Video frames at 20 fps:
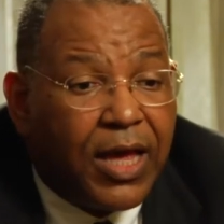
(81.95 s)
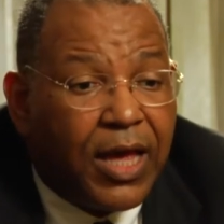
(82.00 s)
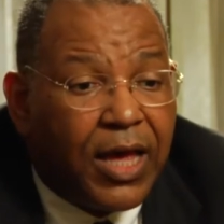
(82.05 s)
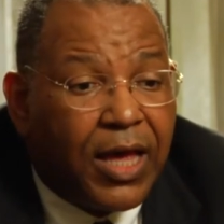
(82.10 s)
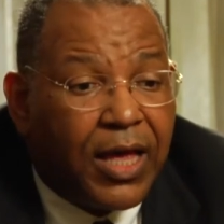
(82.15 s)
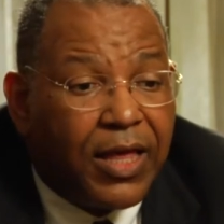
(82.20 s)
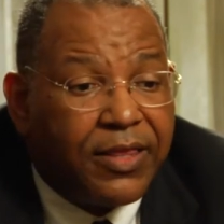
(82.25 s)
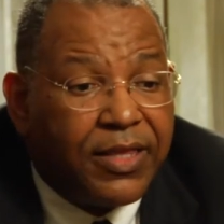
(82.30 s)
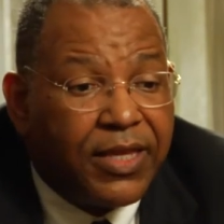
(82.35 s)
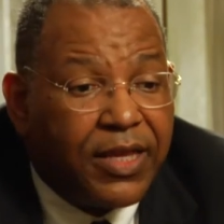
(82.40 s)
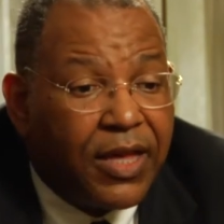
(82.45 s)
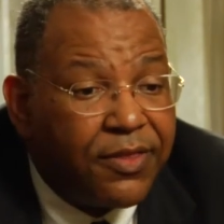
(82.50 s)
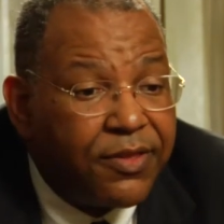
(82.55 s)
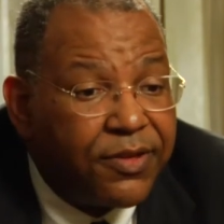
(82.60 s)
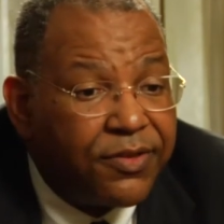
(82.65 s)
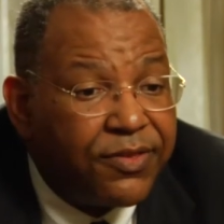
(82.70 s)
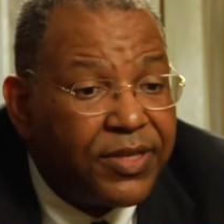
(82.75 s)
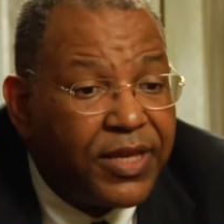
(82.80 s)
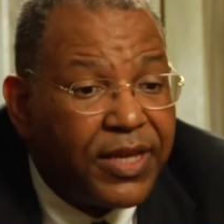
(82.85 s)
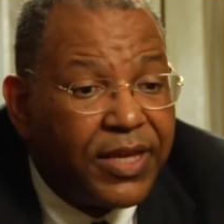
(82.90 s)
Uh, the
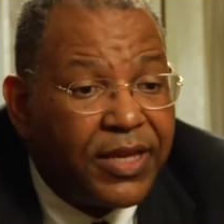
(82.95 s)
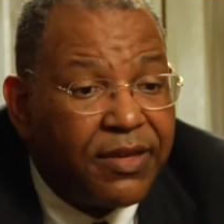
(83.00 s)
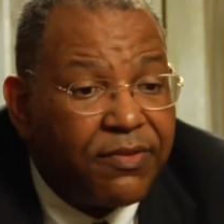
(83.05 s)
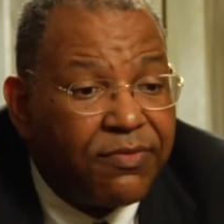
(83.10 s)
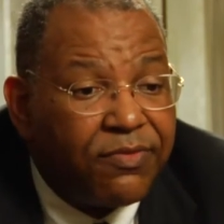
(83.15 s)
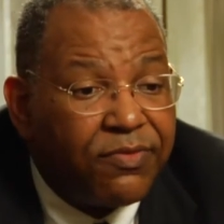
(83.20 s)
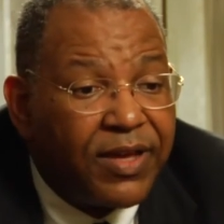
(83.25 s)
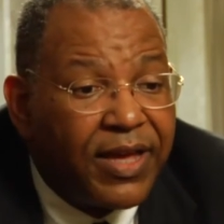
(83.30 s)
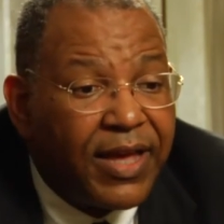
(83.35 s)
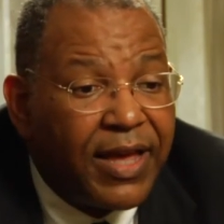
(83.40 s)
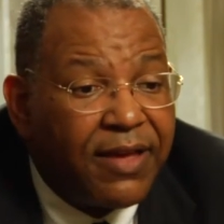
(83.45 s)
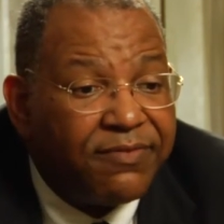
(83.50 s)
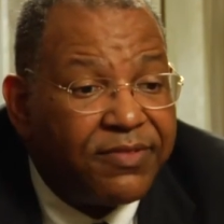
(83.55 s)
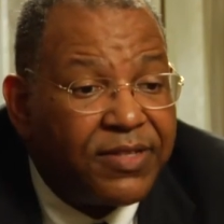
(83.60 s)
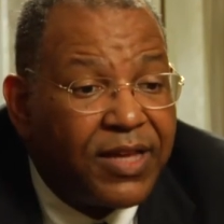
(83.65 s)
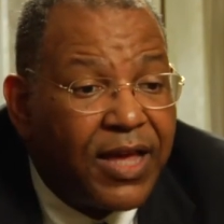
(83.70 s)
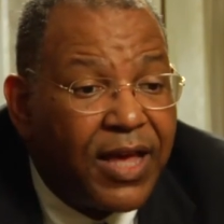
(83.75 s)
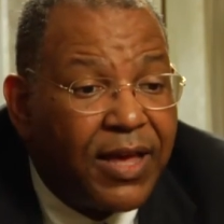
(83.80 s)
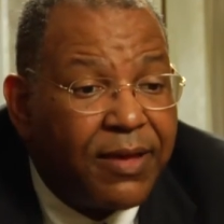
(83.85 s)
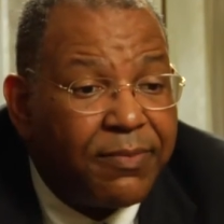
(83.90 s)
other thing, if we
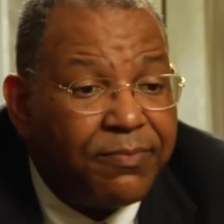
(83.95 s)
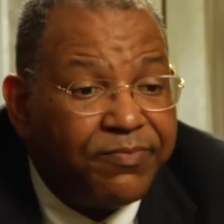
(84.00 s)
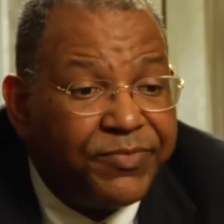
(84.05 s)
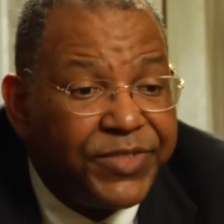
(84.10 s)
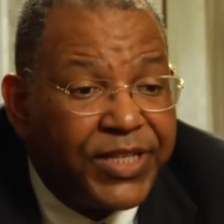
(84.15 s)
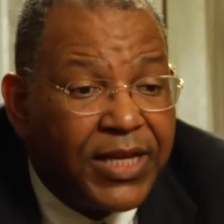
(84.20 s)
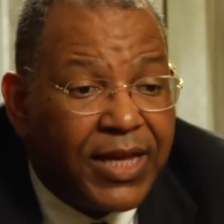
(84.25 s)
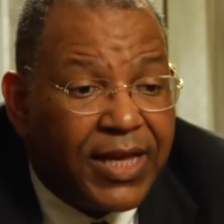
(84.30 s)
have time,